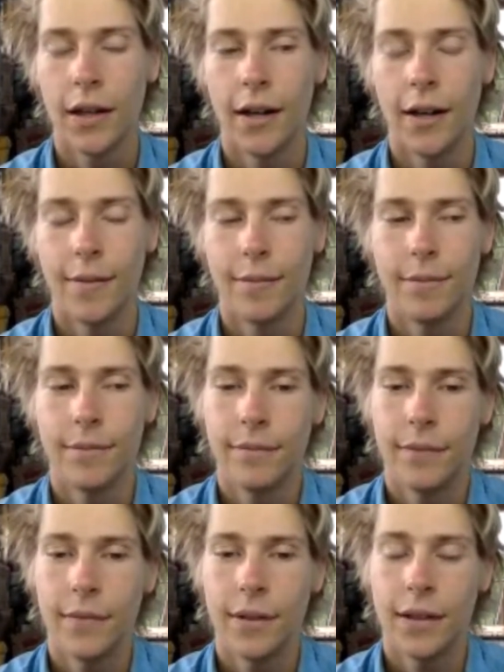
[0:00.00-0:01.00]
I
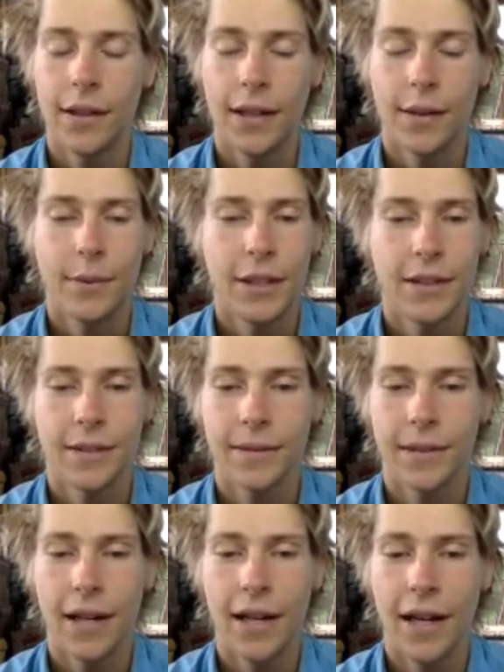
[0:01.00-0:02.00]

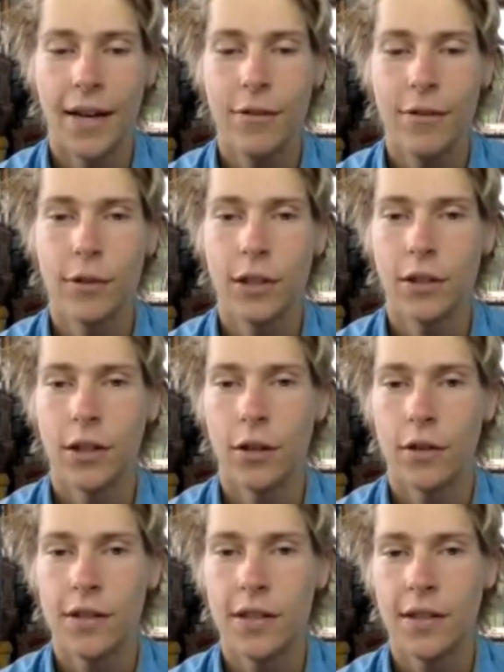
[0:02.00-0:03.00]
mean, I haven't really
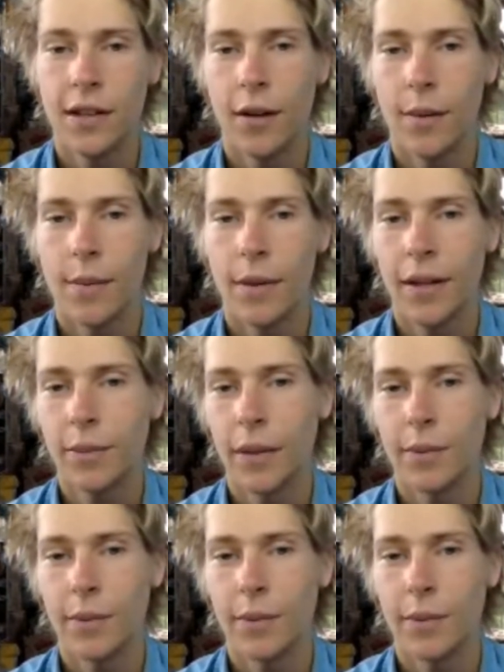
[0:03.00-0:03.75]
noticed it on my bike.